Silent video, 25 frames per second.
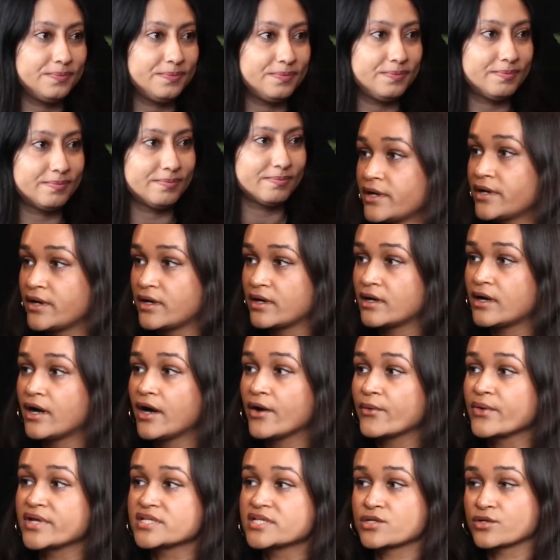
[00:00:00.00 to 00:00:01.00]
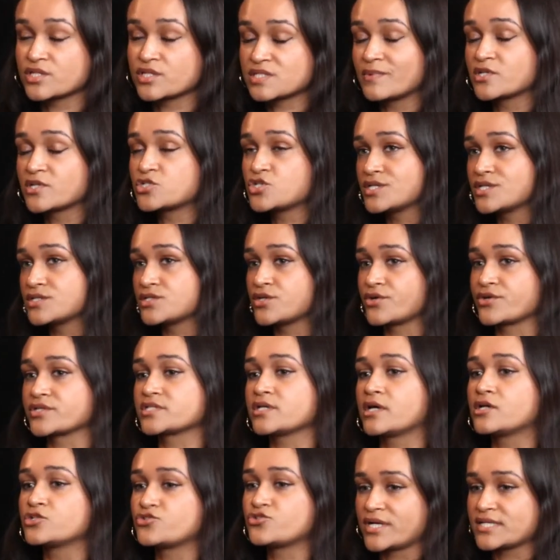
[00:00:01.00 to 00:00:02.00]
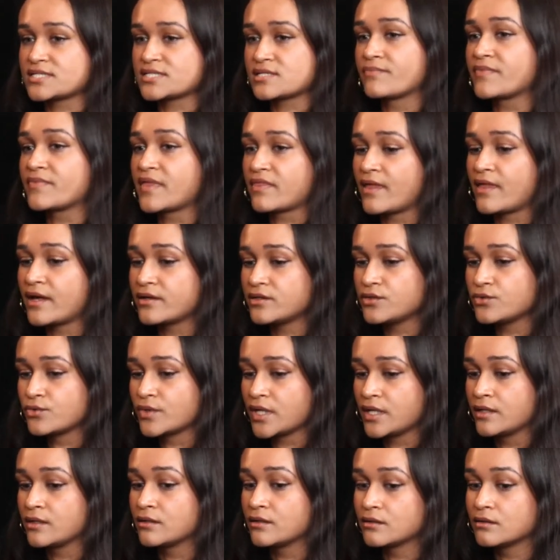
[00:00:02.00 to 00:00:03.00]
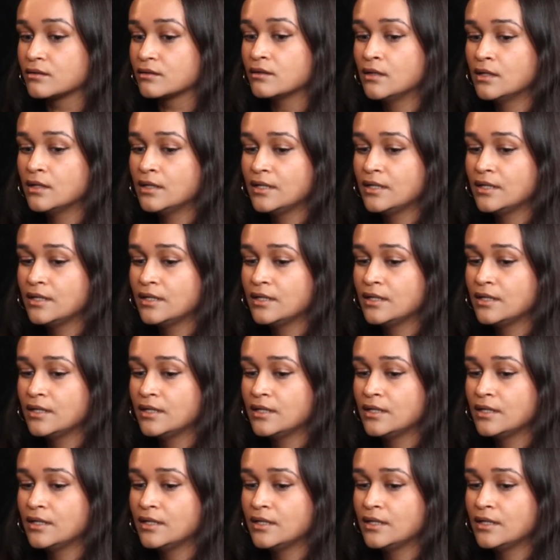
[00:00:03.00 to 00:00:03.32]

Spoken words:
Yeah, I always say it's much easier to address something that you can